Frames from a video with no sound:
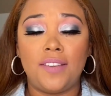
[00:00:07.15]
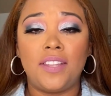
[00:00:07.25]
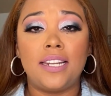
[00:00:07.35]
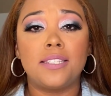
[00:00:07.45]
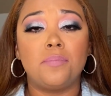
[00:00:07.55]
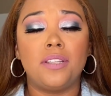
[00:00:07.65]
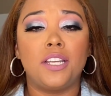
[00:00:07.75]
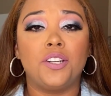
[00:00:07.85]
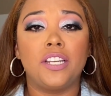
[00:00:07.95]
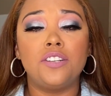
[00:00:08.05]
If that is something
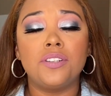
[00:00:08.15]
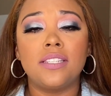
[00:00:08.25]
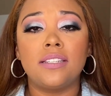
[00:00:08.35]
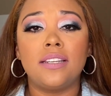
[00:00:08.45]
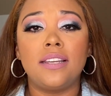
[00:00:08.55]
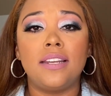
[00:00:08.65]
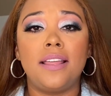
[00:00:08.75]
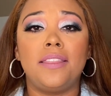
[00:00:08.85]
that you're interested in,